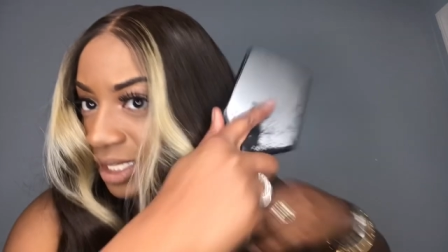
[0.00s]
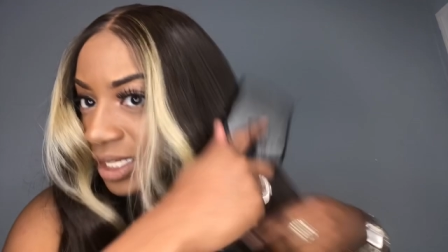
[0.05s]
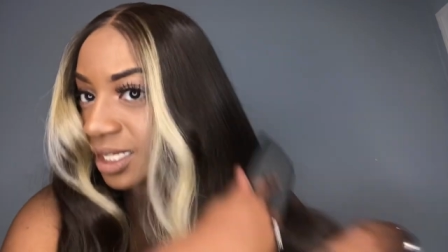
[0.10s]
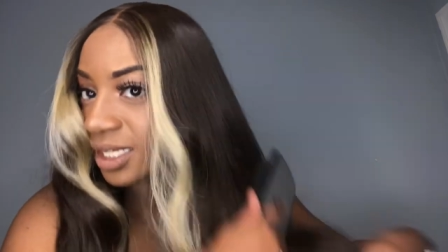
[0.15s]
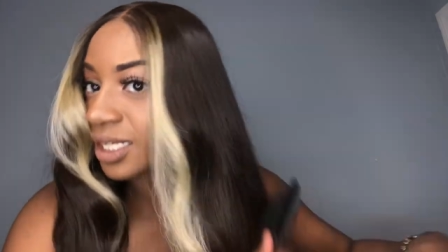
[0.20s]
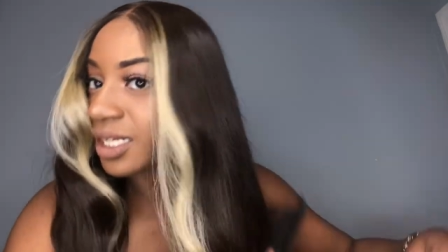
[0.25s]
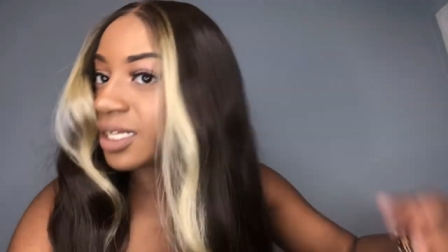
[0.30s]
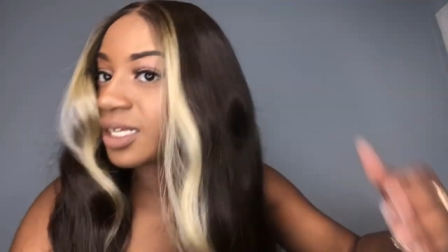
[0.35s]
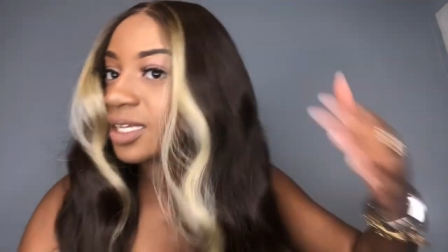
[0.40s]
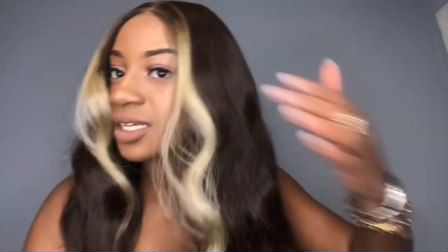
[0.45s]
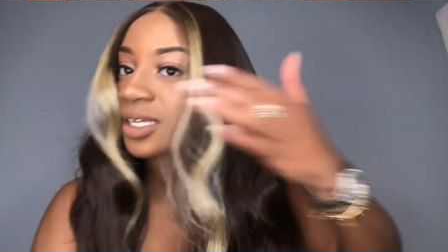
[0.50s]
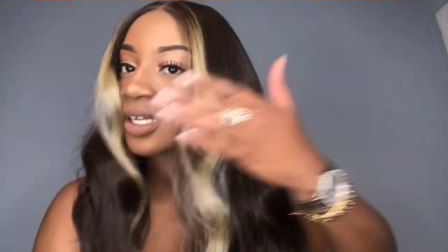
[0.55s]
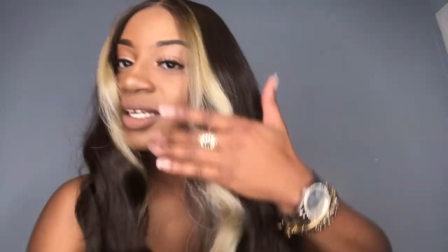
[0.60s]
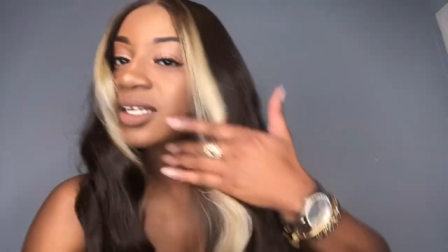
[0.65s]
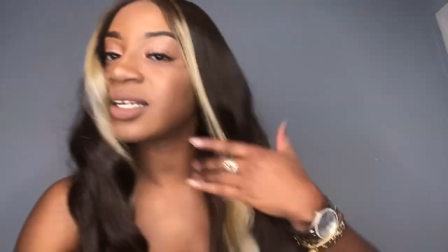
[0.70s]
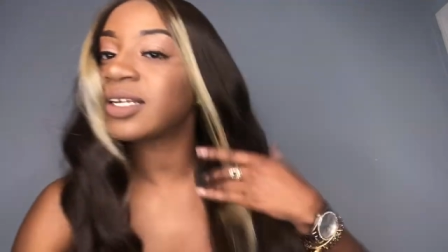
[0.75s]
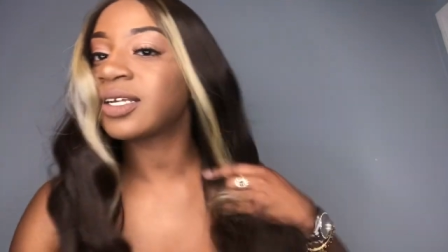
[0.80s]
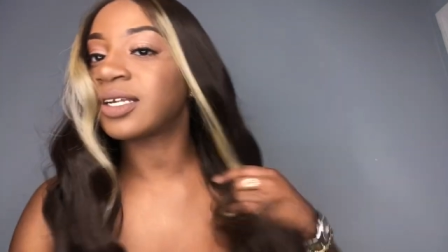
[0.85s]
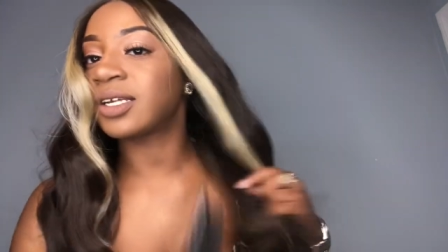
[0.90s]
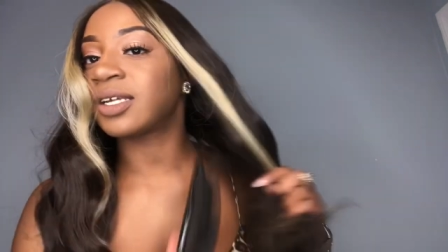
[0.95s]
lady
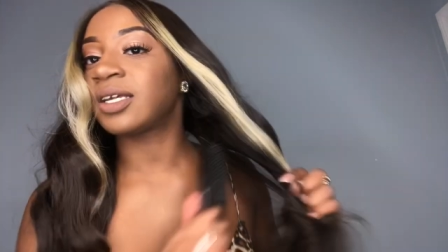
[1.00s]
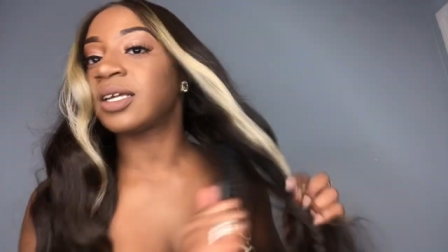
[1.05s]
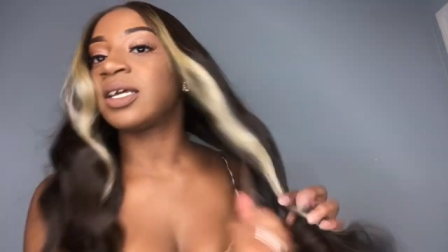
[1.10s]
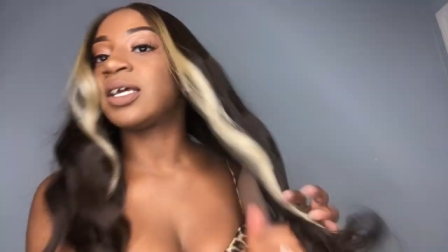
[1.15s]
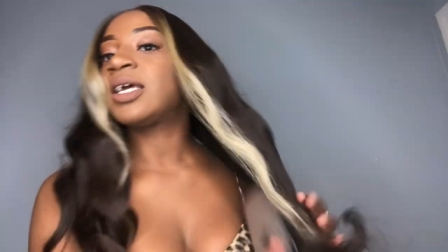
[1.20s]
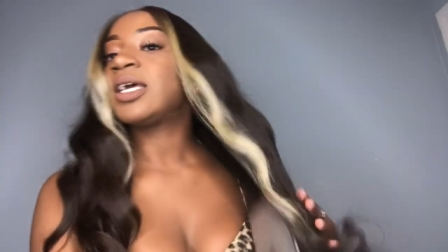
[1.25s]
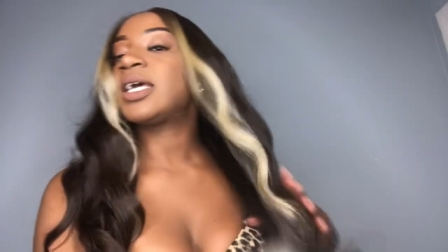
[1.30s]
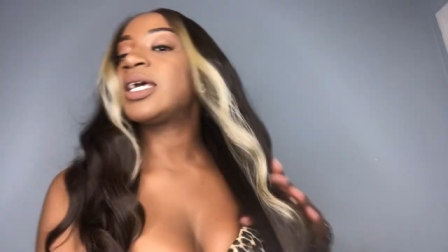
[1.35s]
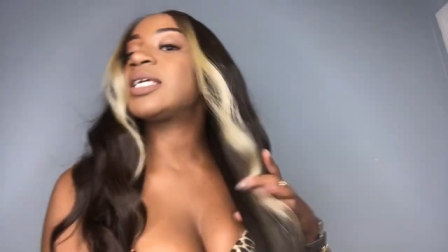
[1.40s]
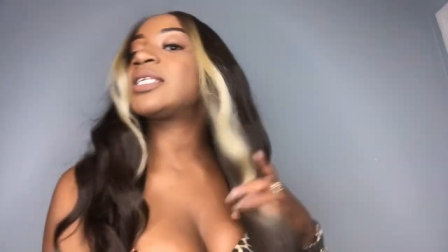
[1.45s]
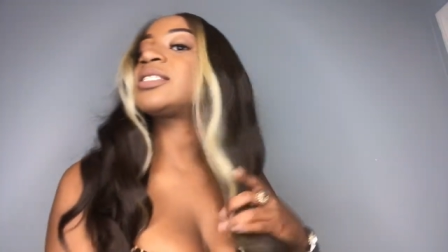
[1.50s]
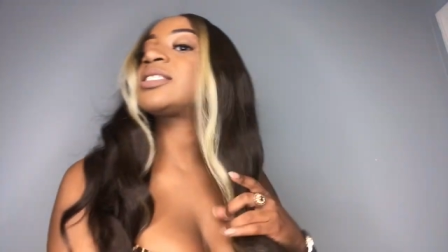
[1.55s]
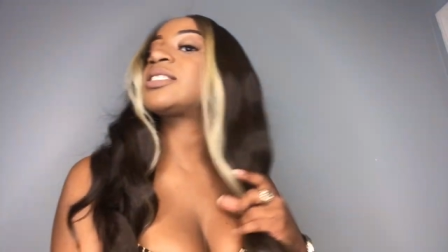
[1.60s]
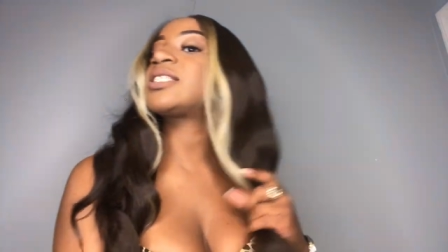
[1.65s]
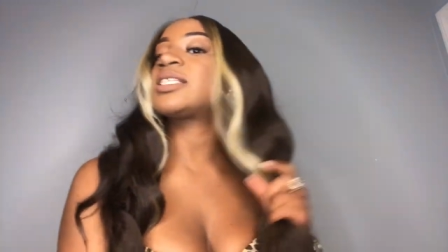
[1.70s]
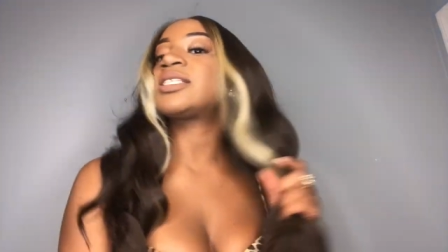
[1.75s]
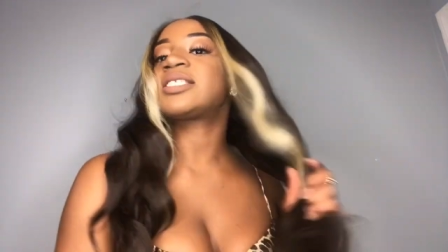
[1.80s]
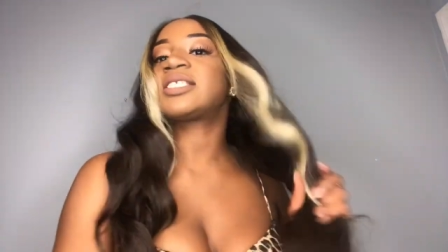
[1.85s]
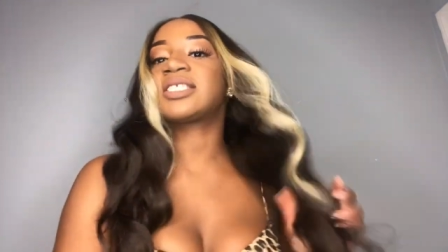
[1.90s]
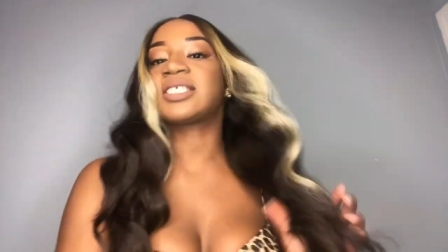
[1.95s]
is
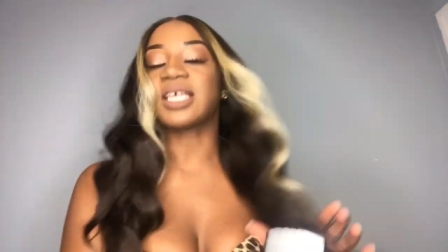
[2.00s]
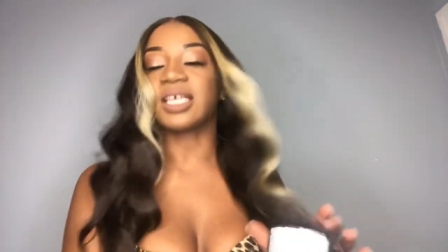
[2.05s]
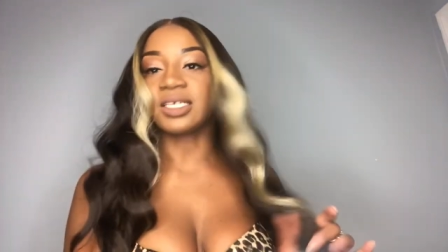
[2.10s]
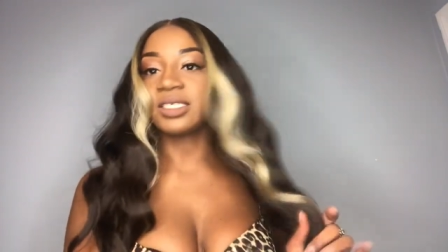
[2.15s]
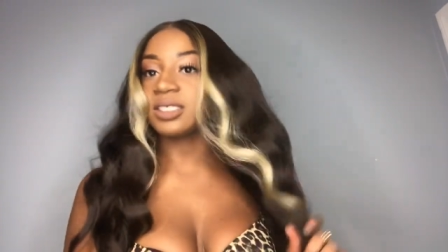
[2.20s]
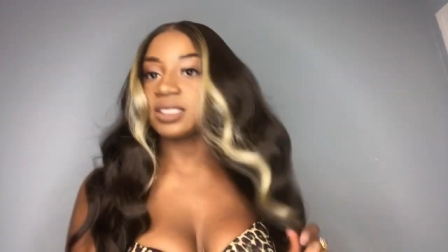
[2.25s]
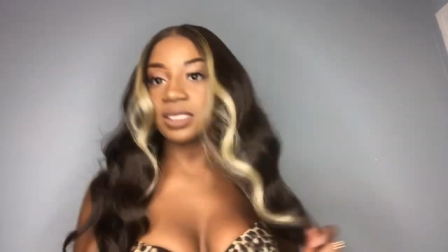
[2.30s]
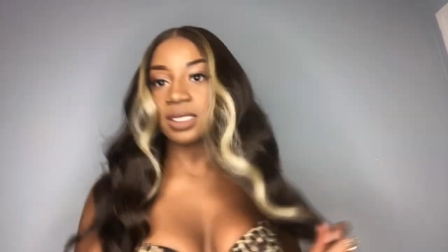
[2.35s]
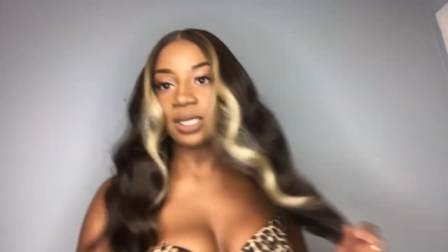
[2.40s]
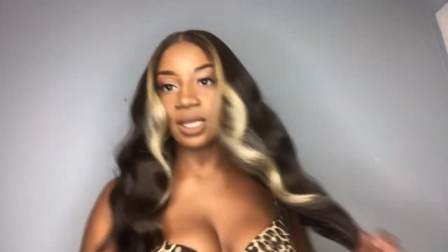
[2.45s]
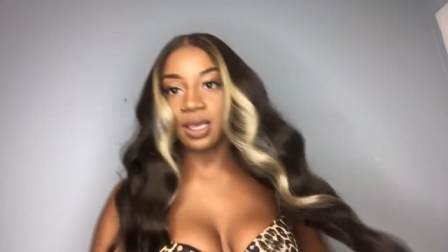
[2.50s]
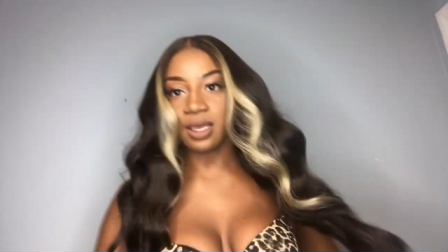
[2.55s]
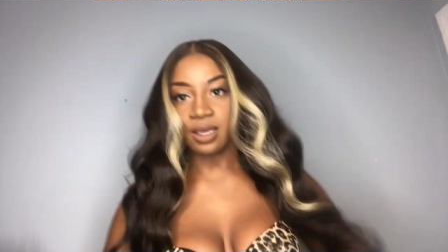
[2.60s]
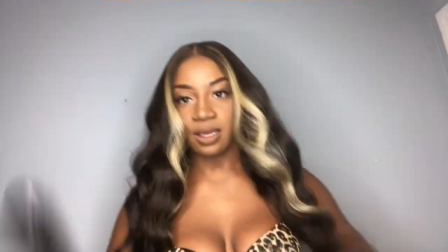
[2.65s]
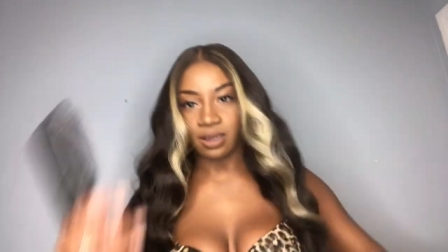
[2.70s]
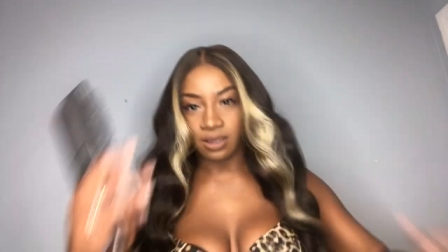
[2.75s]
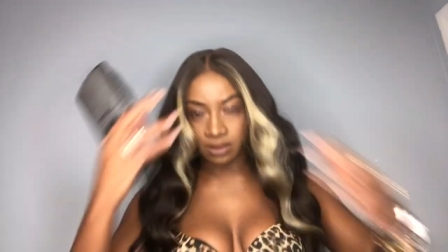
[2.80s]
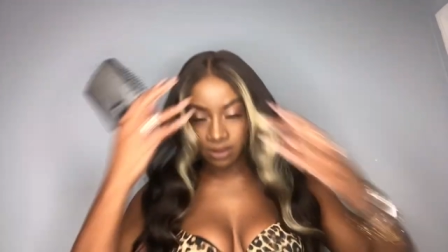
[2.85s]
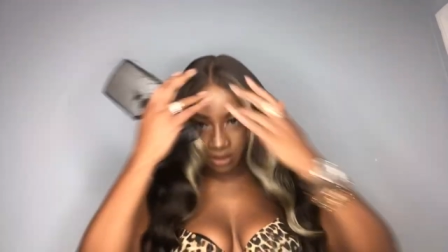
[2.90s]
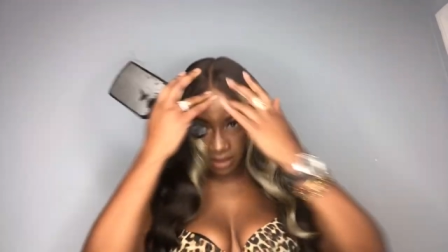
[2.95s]

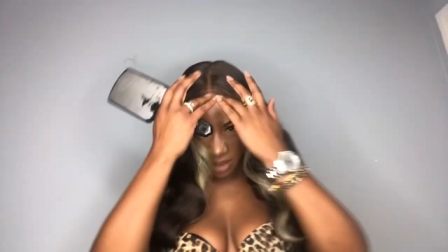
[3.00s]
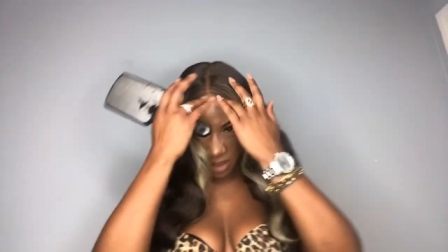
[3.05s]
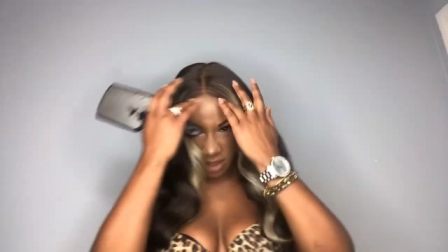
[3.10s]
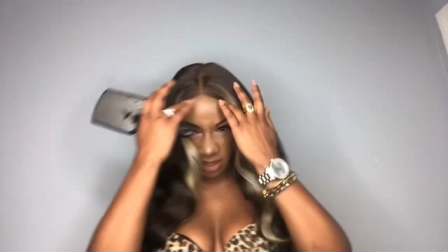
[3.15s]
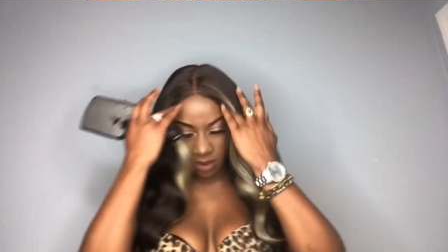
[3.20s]
Sensationnel's,